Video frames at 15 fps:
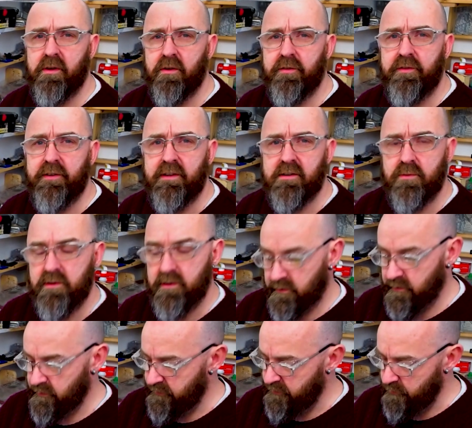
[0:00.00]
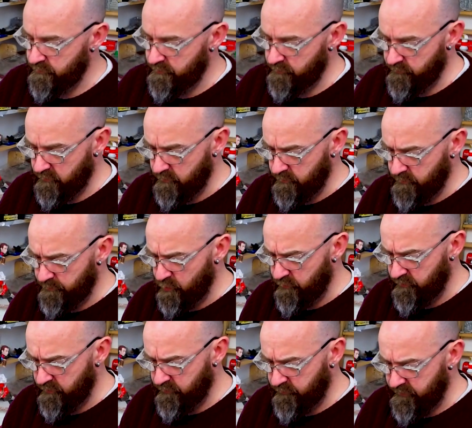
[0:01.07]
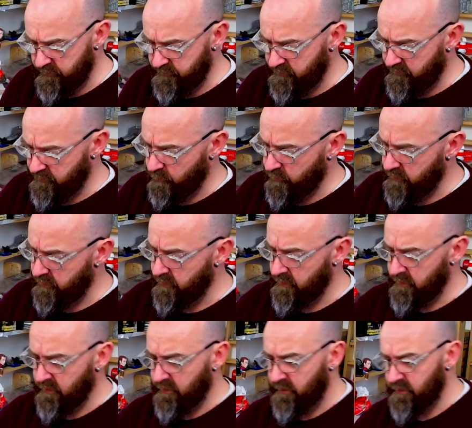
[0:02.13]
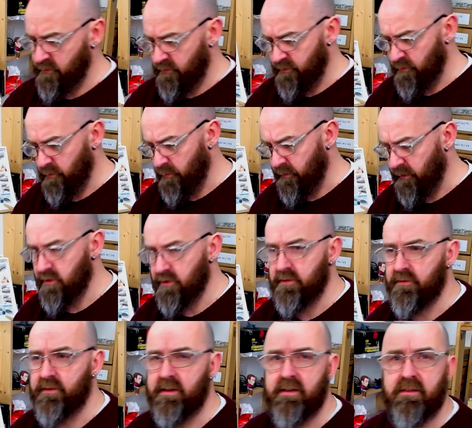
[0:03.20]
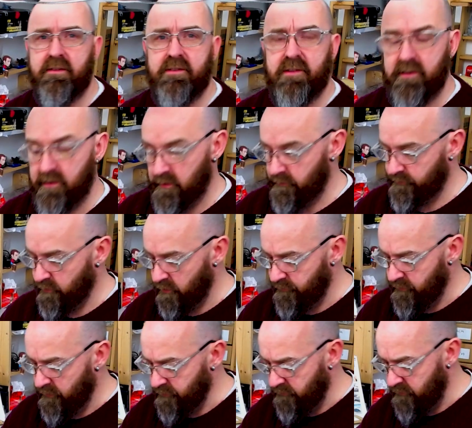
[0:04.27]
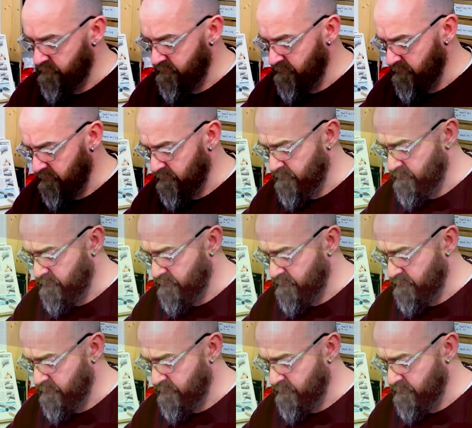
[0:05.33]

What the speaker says: of the other things I want to kind of use this for, move this fence out of the way, is obviously when we're cutting things obviously at a 45 degrees angle.